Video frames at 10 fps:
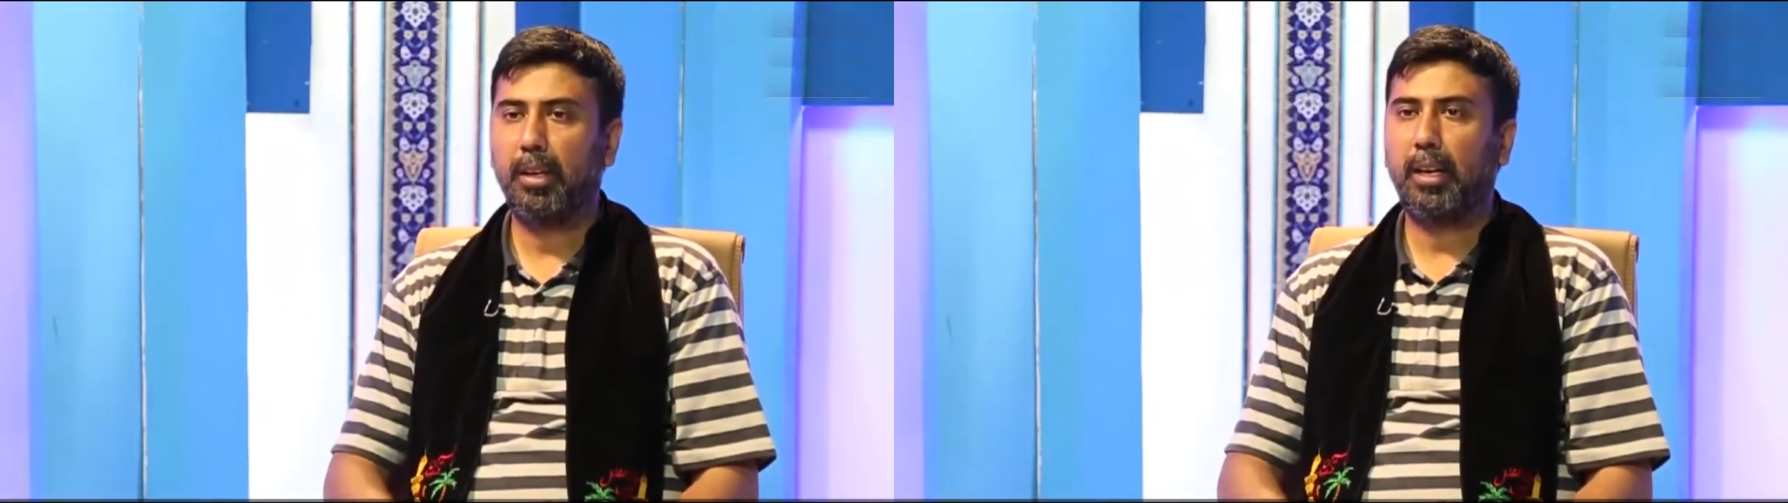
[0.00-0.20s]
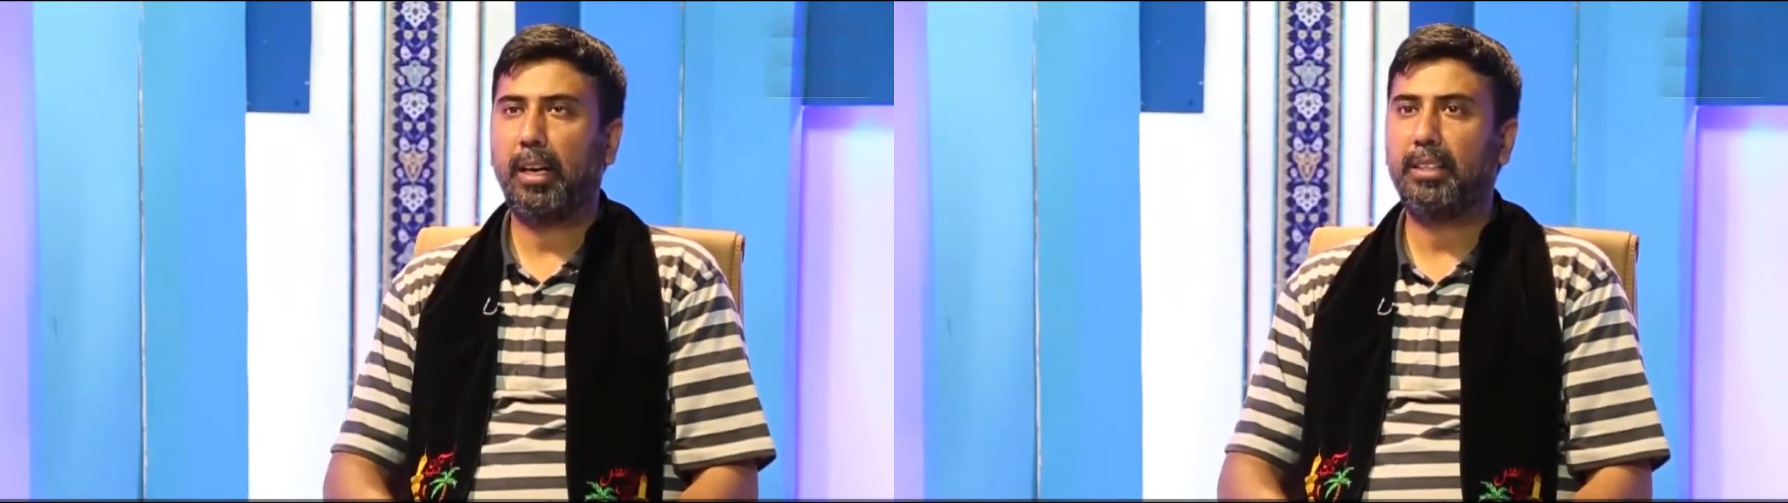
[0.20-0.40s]

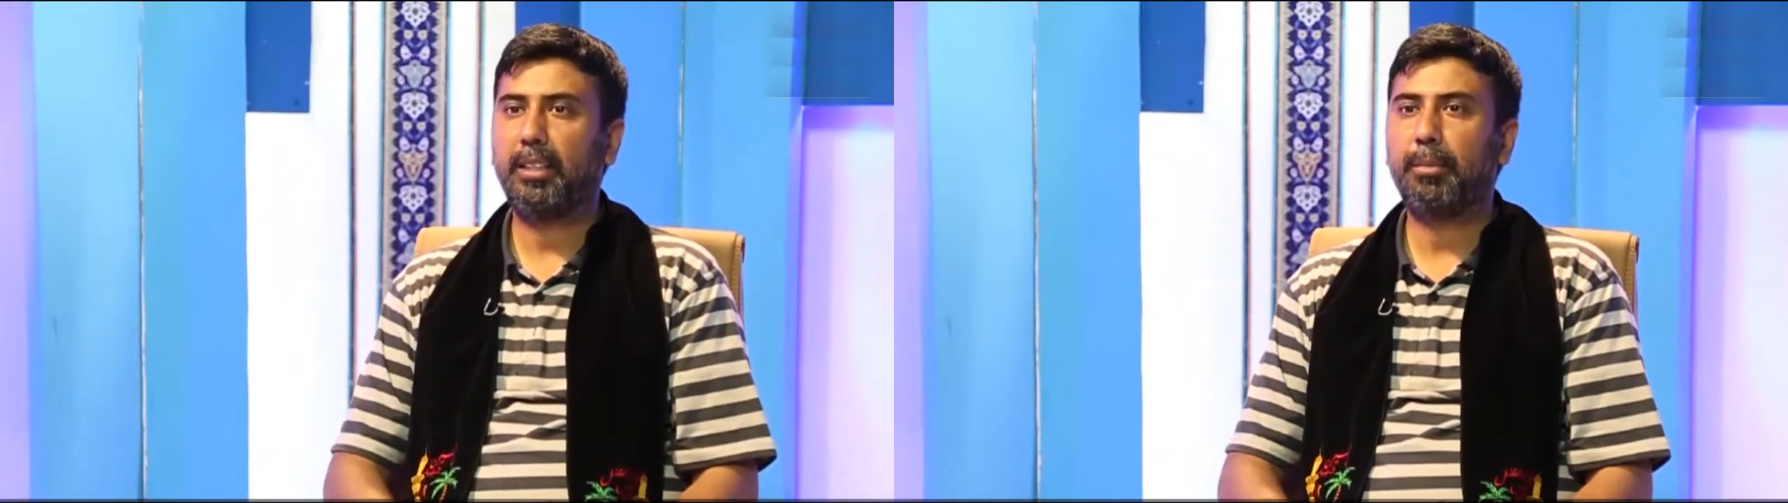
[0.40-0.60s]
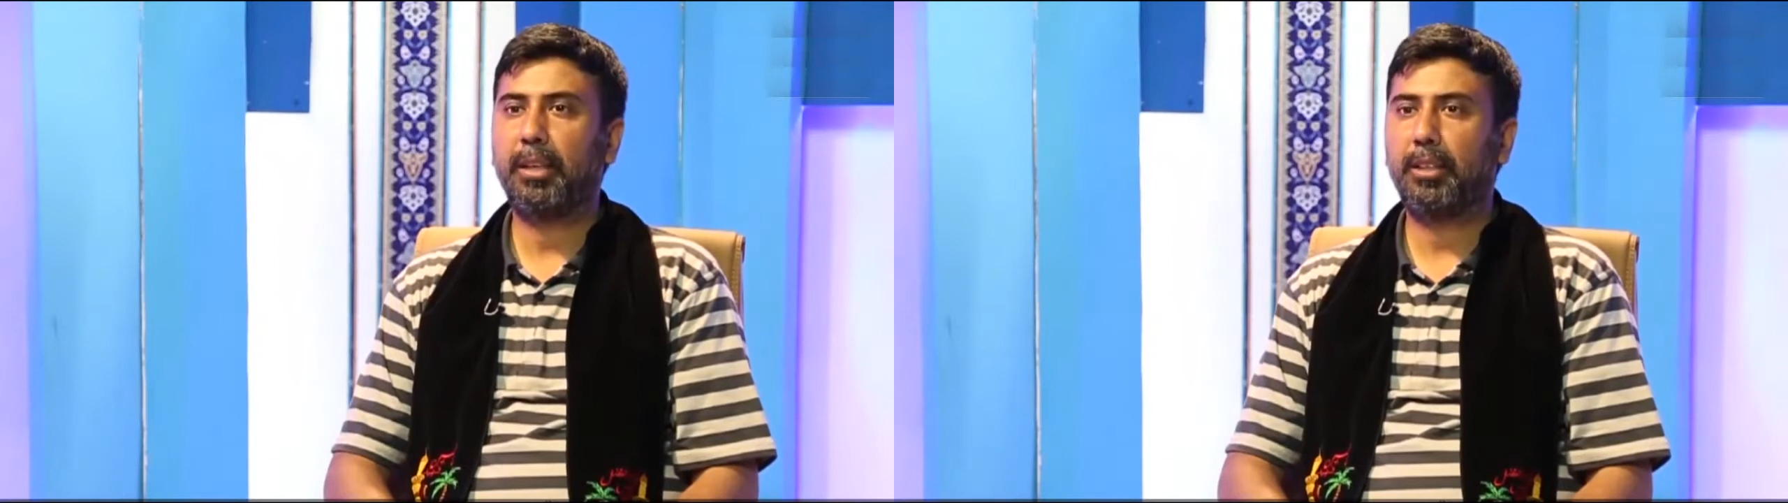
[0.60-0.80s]
I
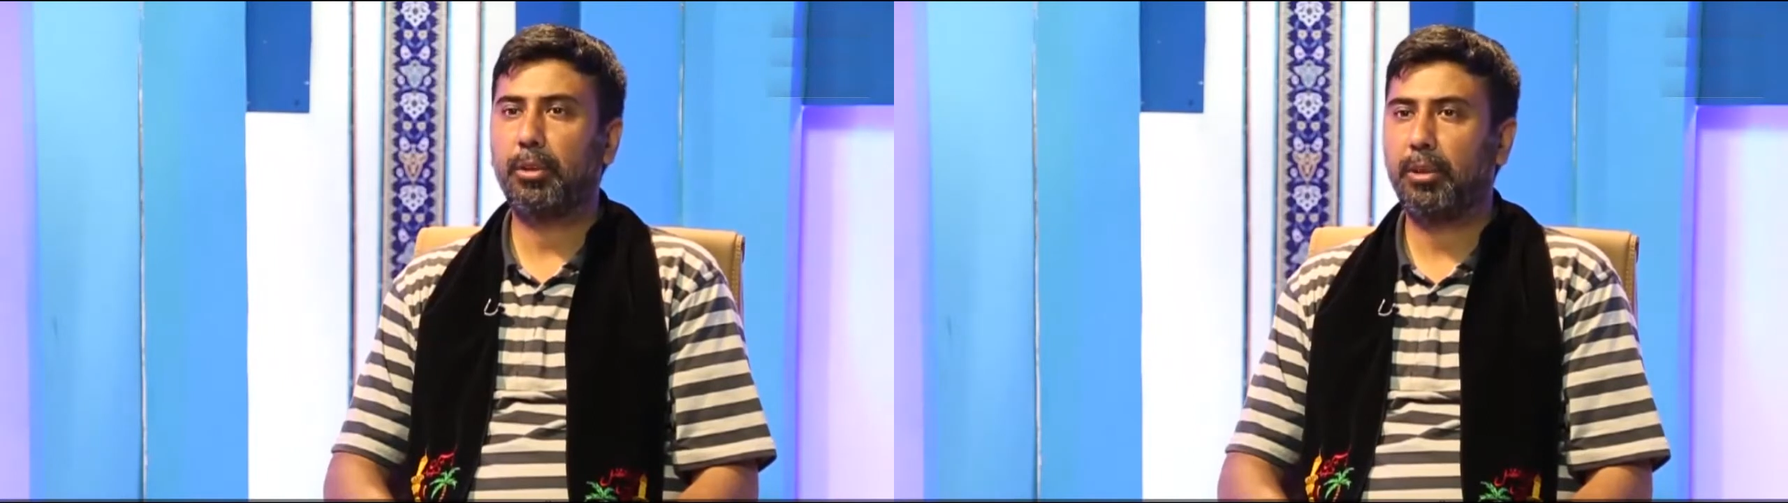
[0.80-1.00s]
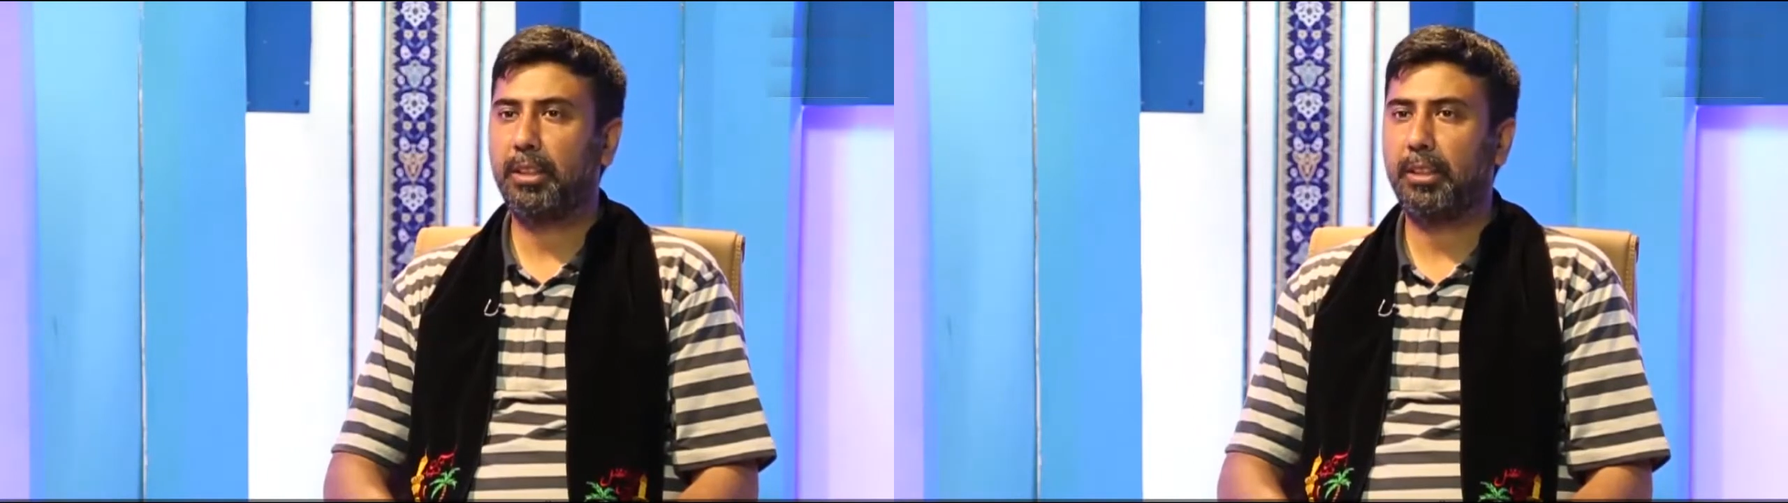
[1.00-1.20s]
did my
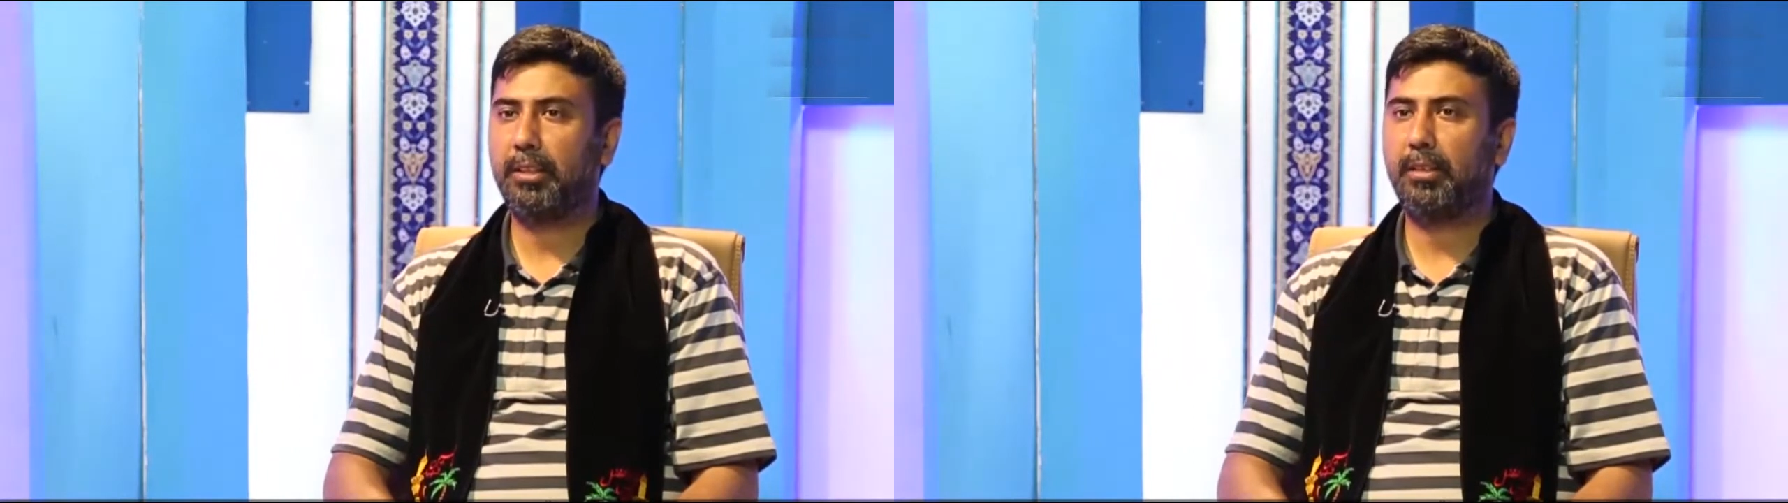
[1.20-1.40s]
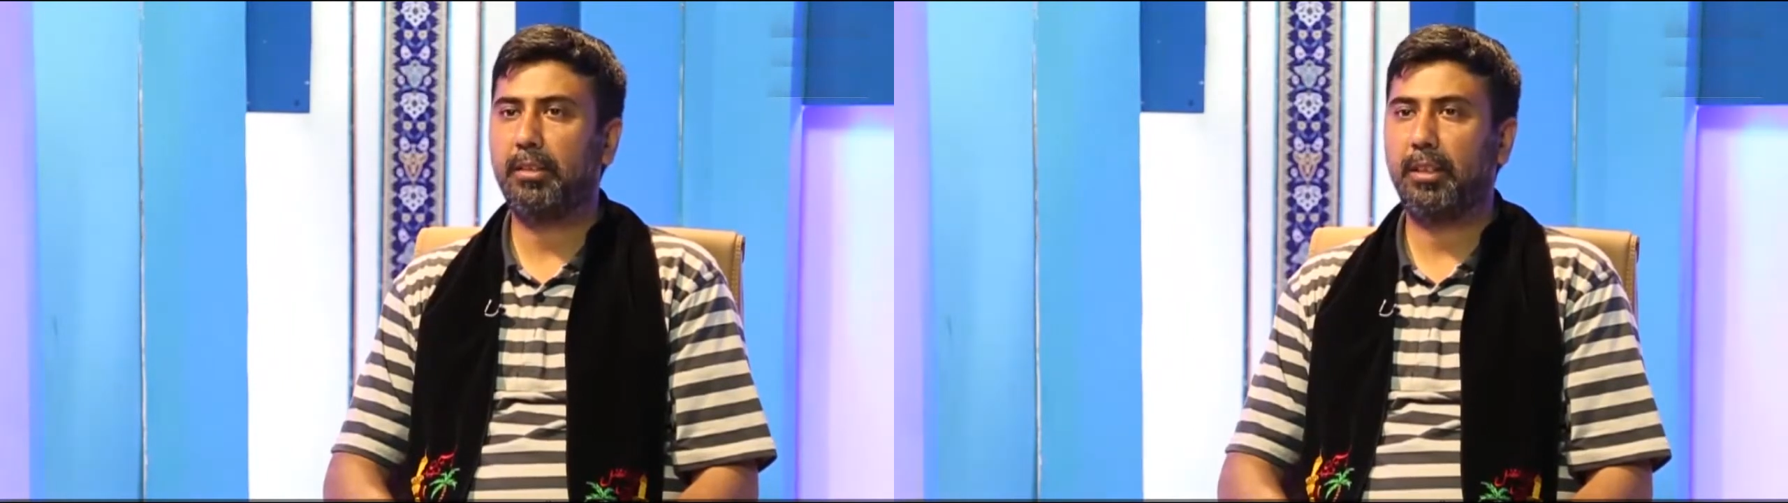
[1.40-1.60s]
graduation